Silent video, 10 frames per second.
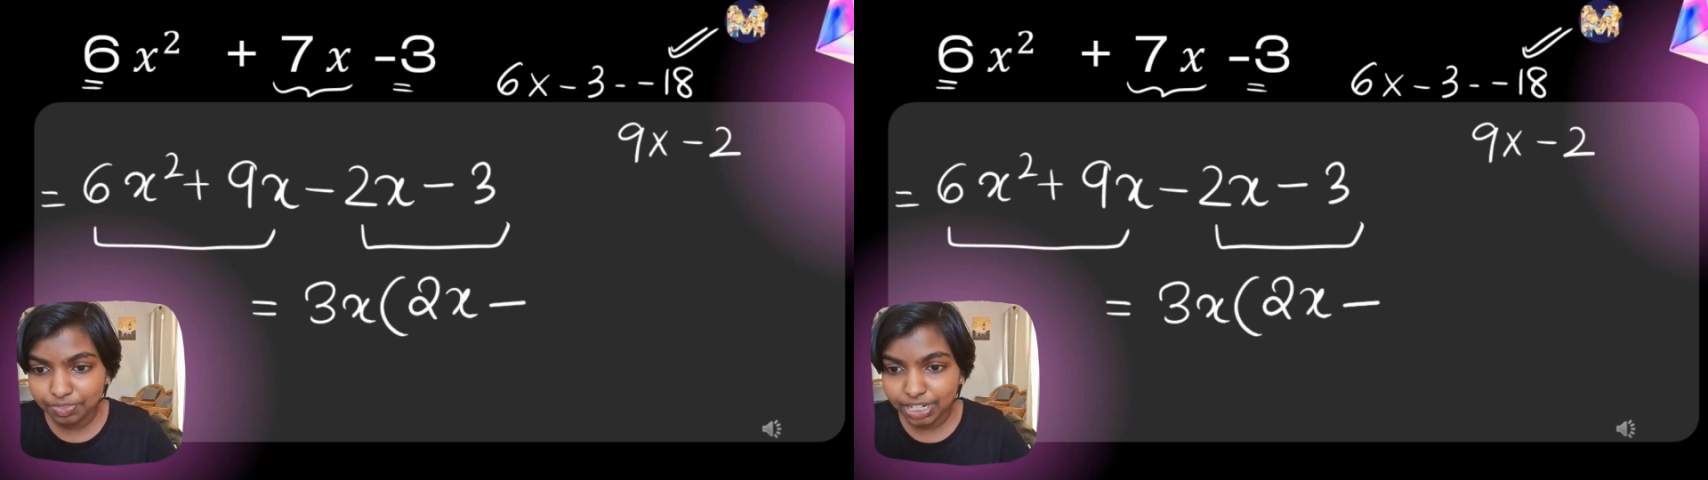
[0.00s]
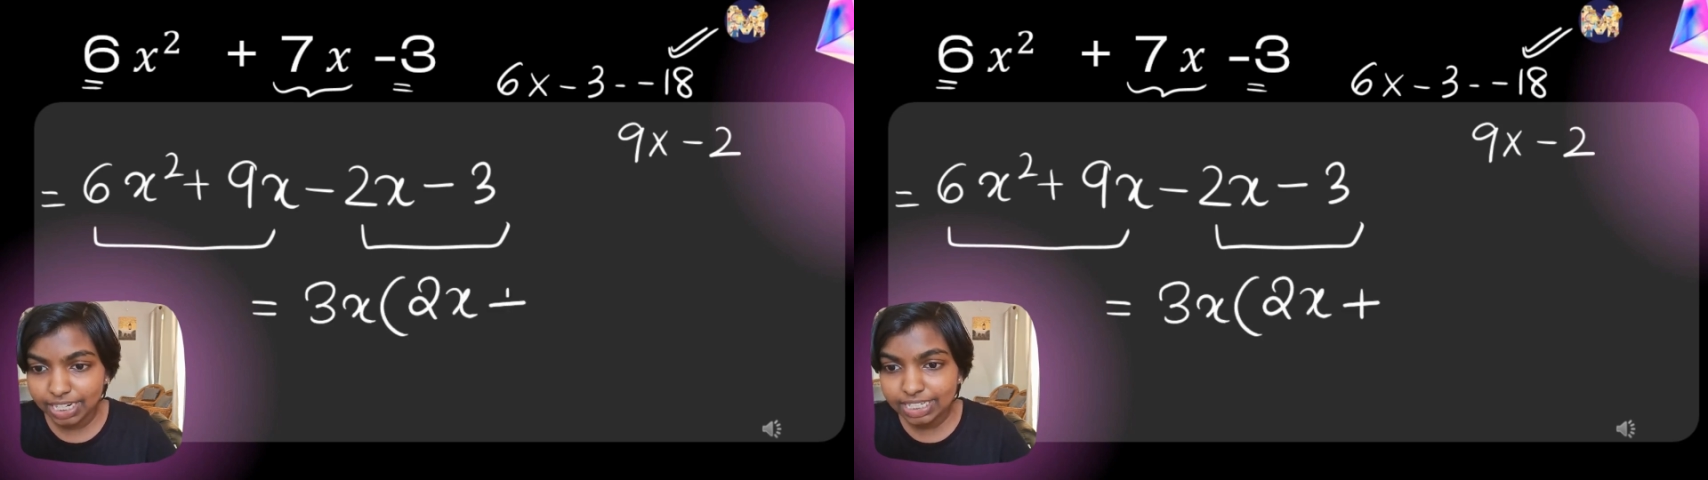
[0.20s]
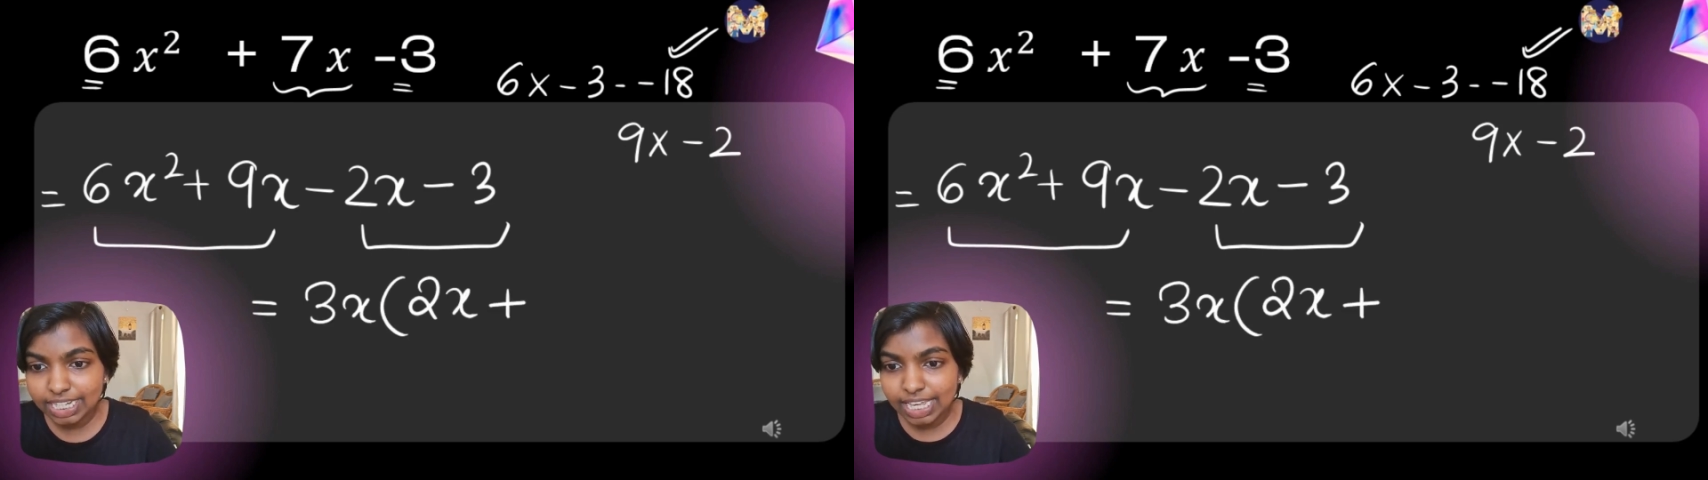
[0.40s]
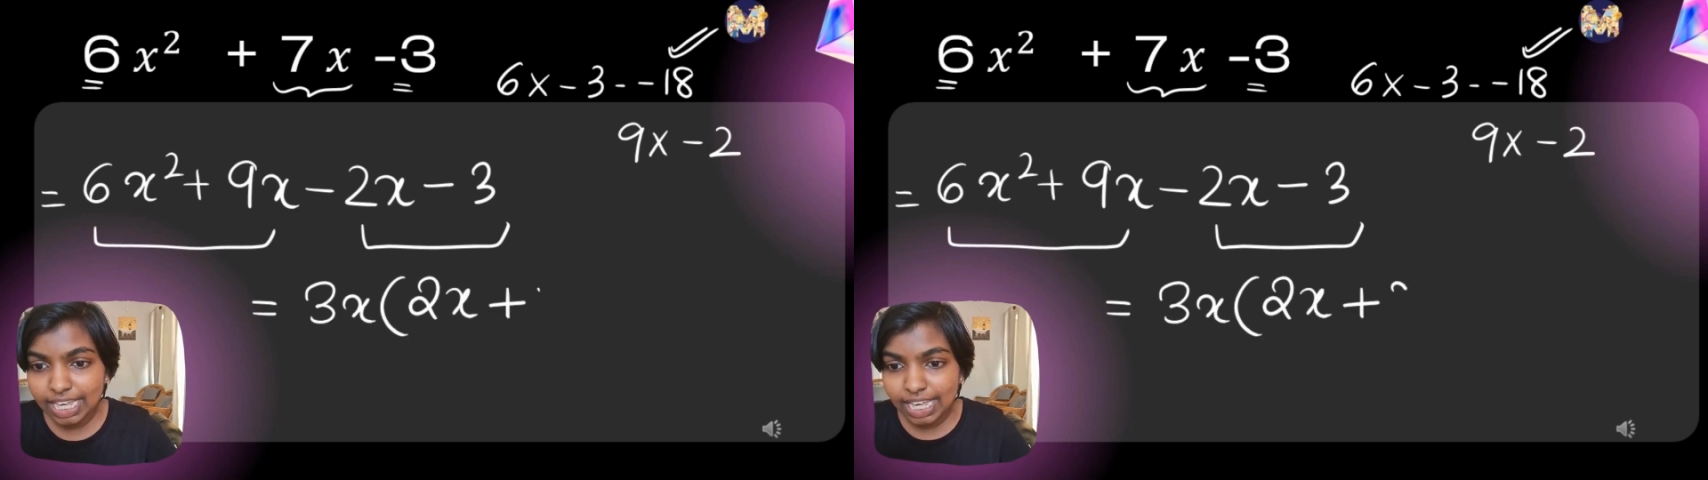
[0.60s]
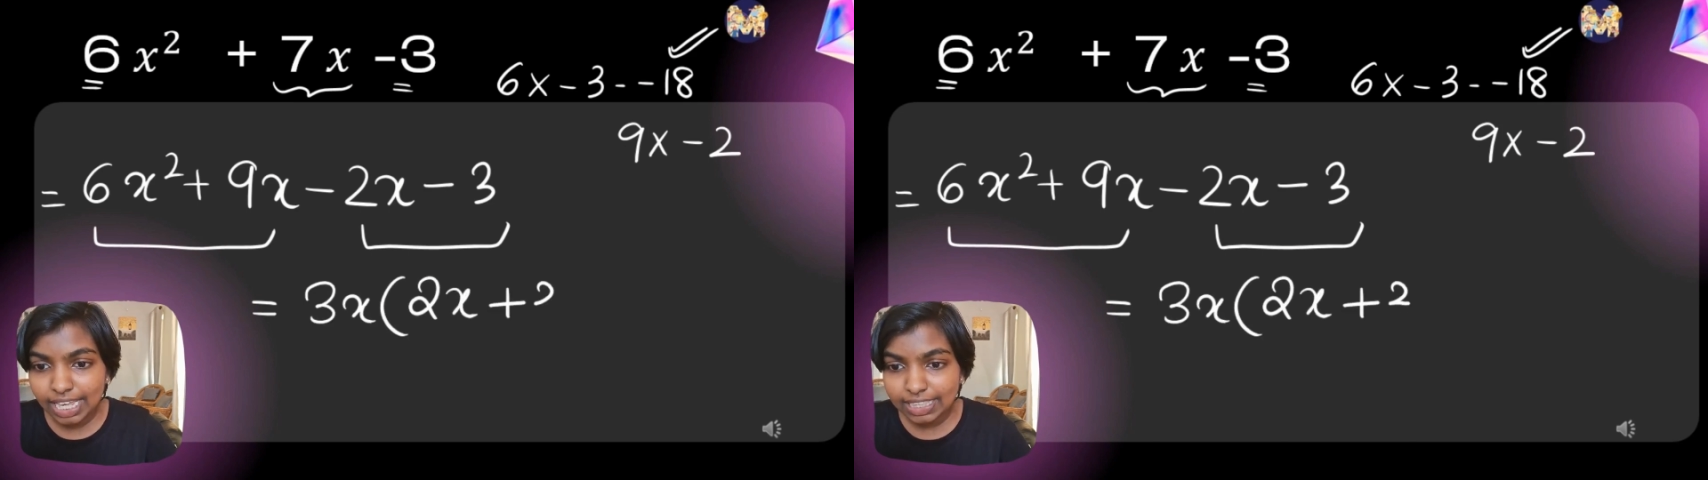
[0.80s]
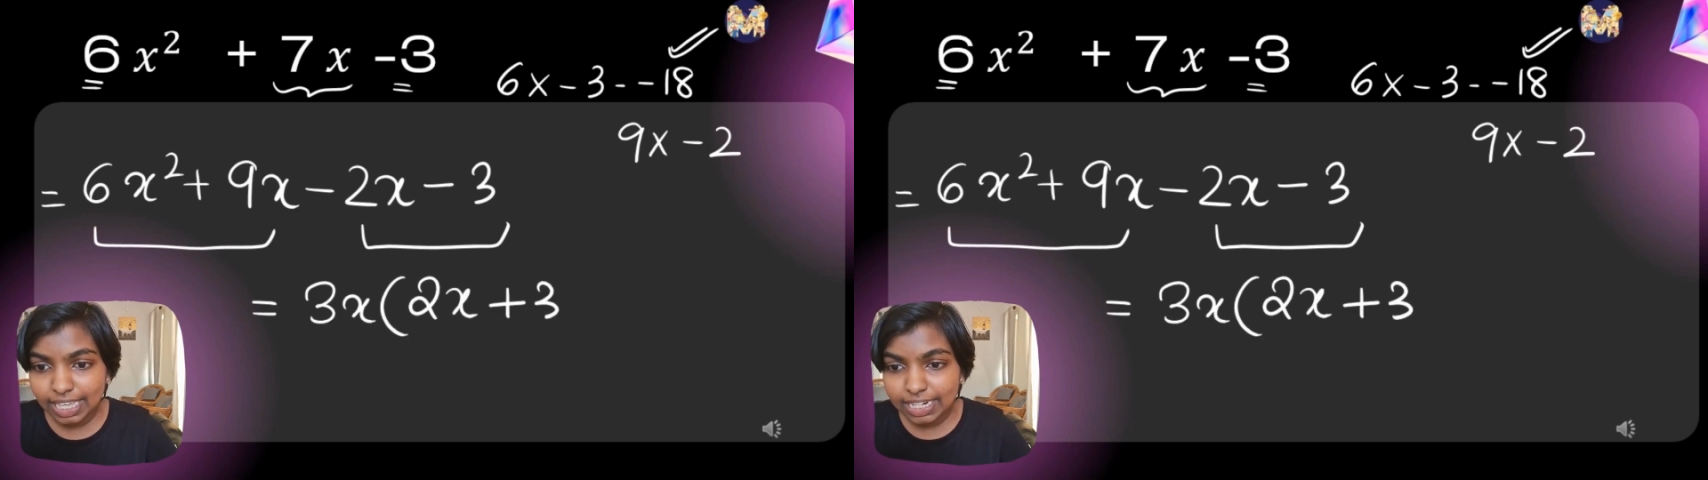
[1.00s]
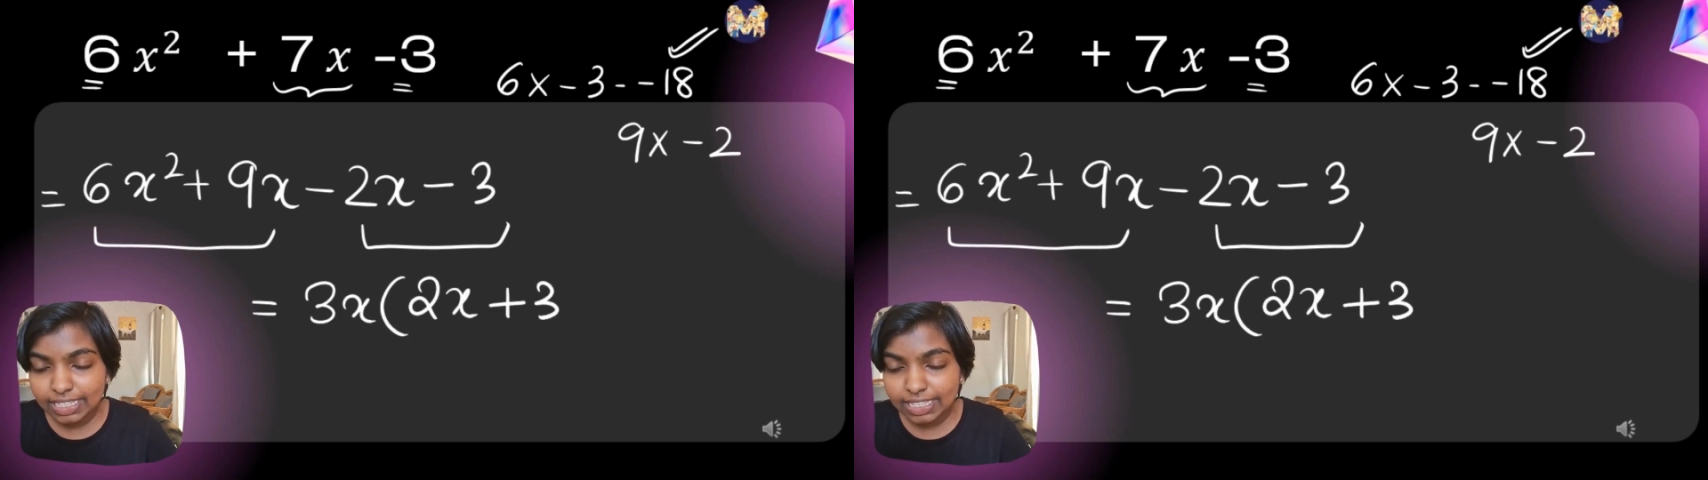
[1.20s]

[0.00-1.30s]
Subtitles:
right? And then